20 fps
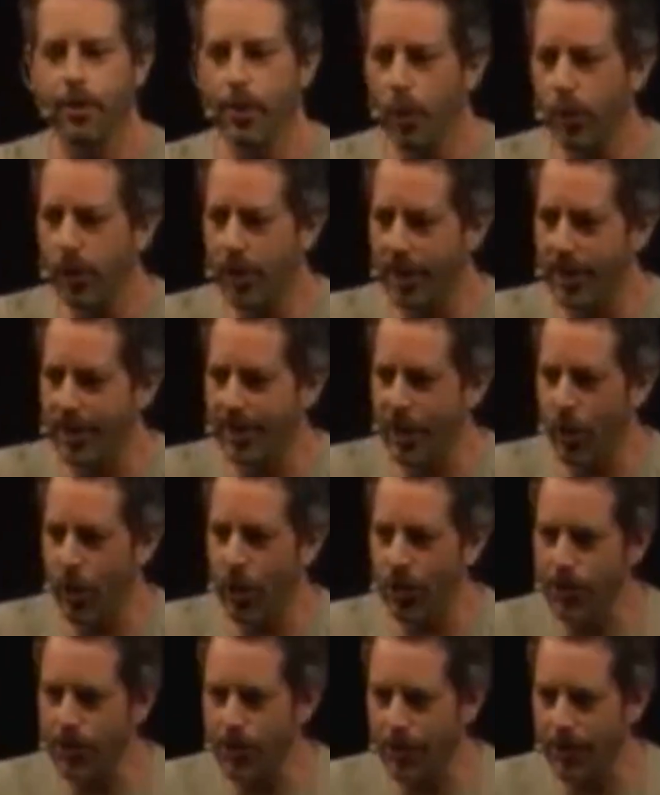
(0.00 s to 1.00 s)
body is
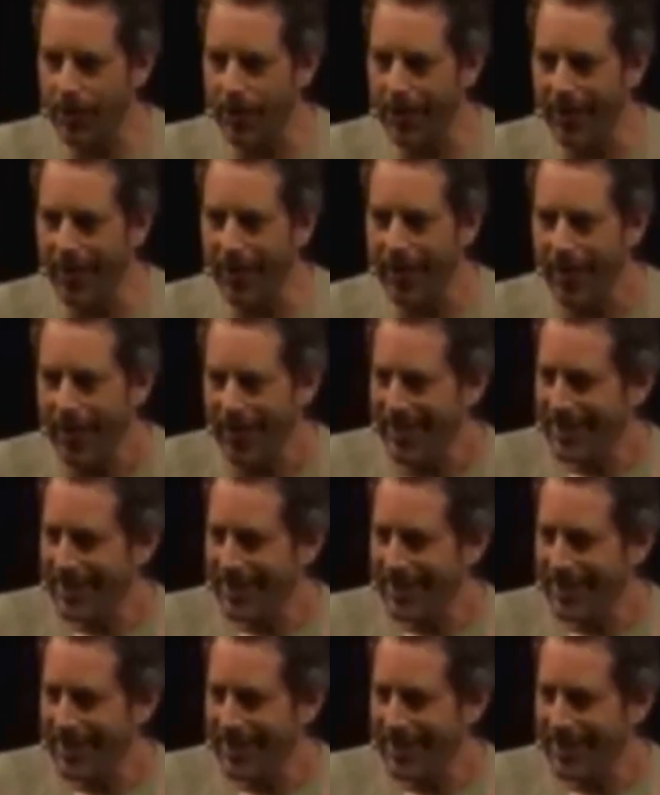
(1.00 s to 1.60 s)
constantly